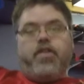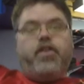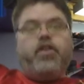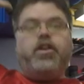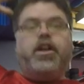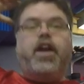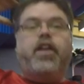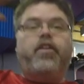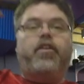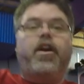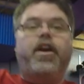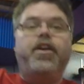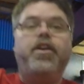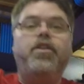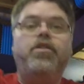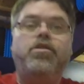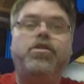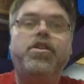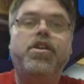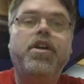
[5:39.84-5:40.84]
other color I
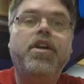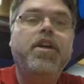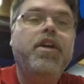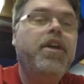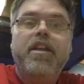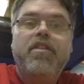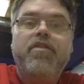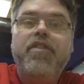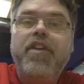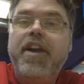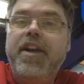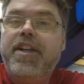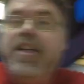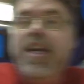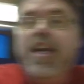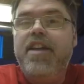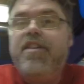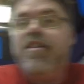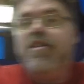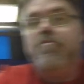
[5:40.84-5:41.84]
use. It's friggin'
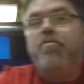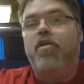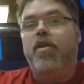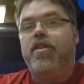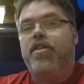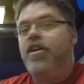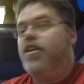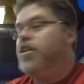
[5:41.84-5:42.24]
decent, boys.